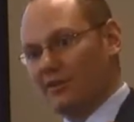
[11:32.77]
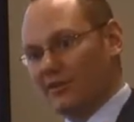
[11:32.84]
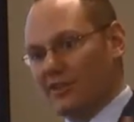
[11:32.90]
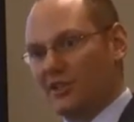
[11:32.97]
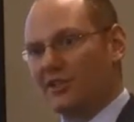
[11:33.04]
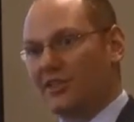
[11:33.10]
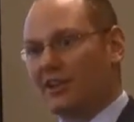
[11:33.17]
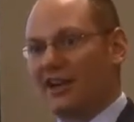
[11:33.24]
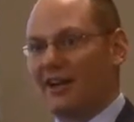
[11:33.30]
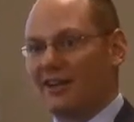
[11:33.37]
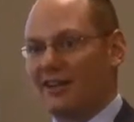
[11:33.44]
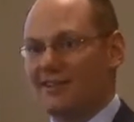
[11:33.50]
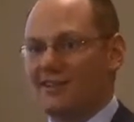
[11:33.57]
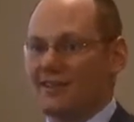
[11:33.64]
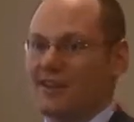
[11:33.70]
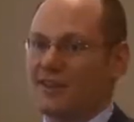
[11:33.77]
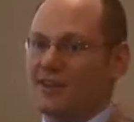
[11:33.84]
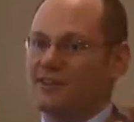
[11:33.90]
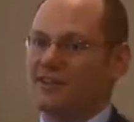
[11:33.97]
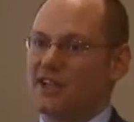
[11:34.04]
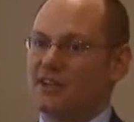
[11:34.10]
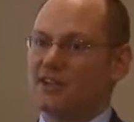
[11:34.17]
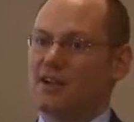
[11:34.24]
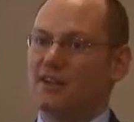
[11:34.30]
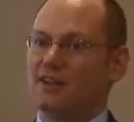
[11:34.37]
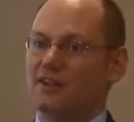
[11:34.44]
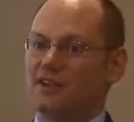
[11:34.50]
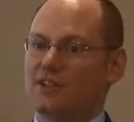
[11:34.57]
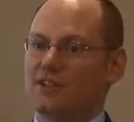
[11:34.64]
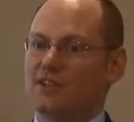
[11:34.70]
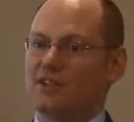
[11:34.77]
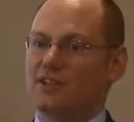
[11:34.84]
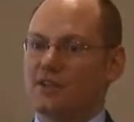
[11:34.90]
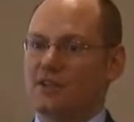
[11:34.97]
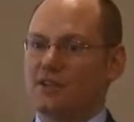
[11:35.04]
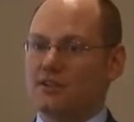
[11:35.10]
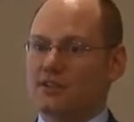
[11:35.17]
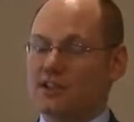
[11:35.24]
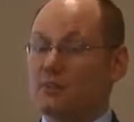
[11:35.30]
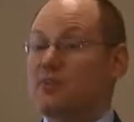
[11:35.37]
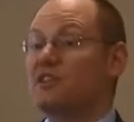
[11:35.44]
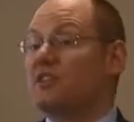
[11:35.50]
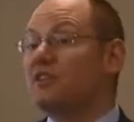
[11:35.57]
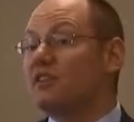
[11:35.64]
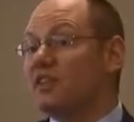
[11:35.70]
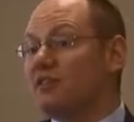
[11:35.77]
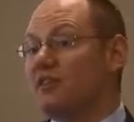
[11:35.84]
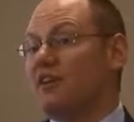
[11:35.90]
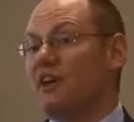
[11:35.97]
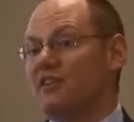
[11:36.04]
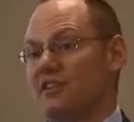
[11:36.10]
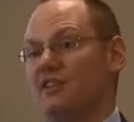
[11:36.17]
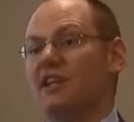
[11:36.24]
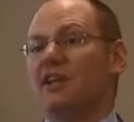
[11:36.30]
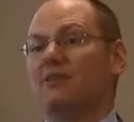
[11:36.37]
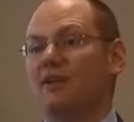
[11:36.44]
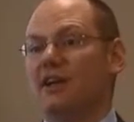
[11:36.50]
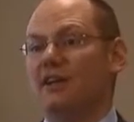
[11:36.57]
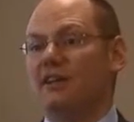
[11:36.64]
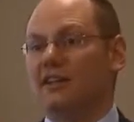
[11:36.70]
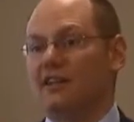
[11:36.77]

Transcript: certain kinds of technologies that we're still living off today, right?